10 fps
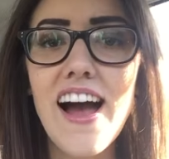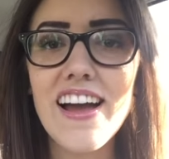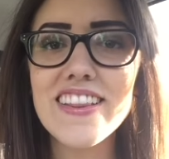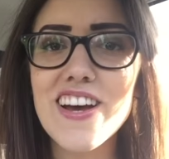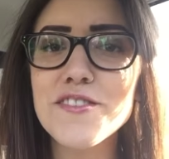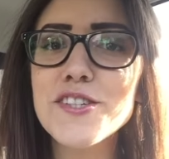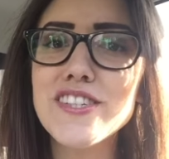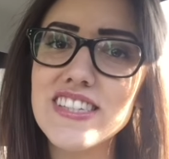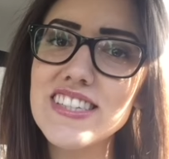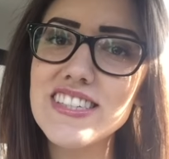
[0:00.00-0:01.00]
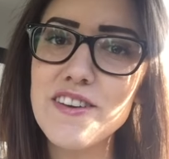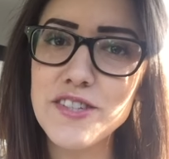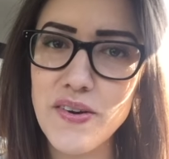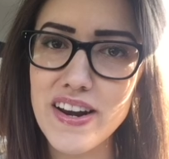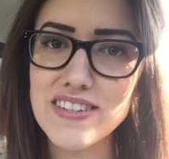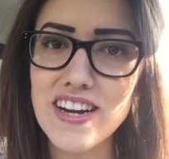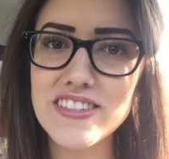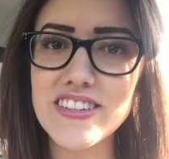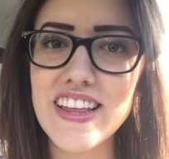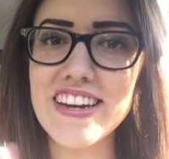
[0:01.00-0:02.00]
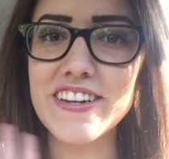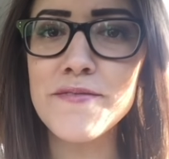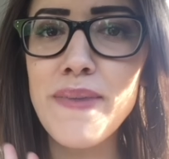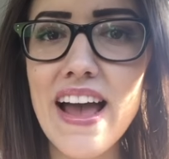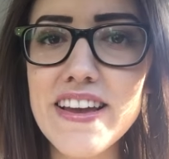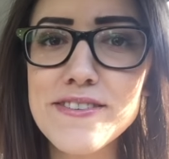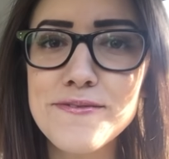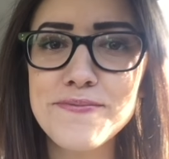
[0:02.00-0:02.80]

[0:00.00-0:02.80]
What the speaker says: I love you. Jesus loves you. And I'll talk to you later. Bye.